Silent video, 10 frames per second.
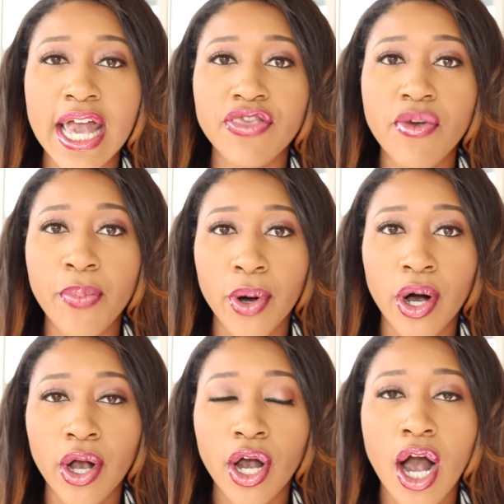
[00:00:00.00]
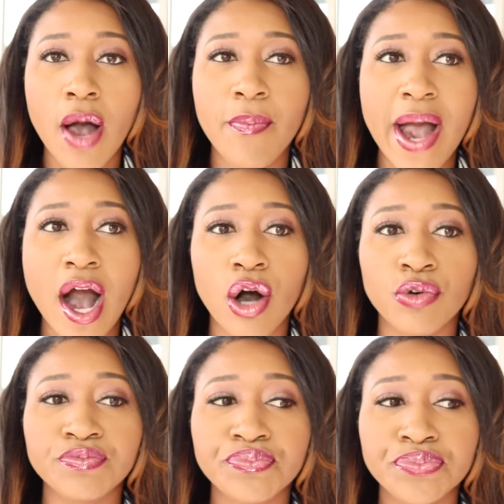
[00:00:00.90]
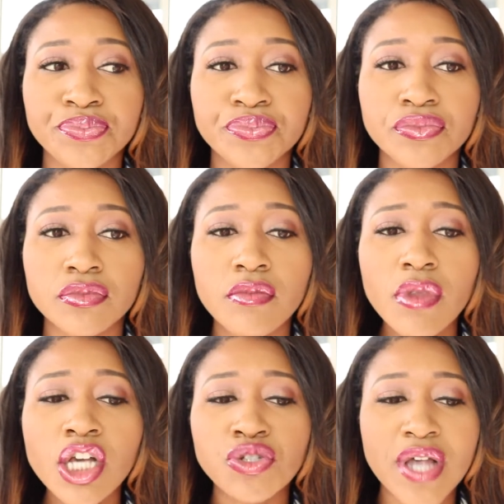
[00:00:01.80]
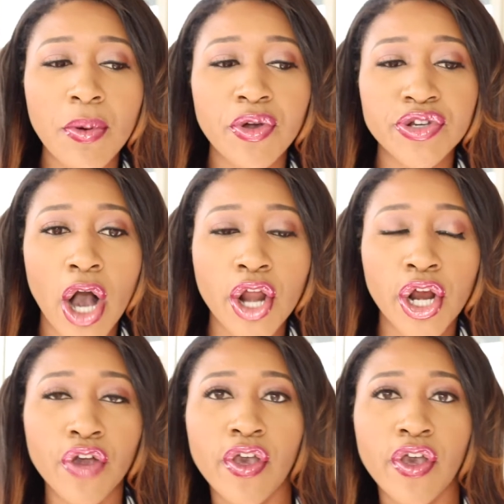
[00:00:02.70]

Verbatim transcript: in the book about she was out with her daughter.